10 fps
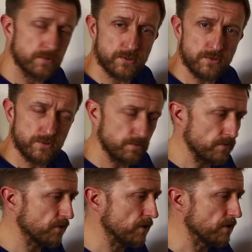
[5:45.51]
the structure,
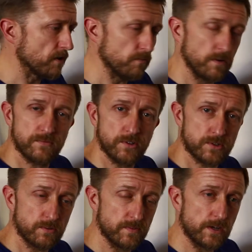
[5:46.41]
we've got one
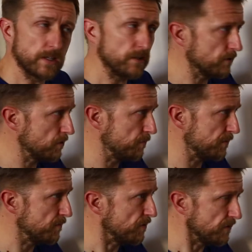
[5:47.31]
verse with very little
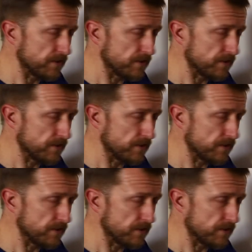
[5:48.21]
accompaniment,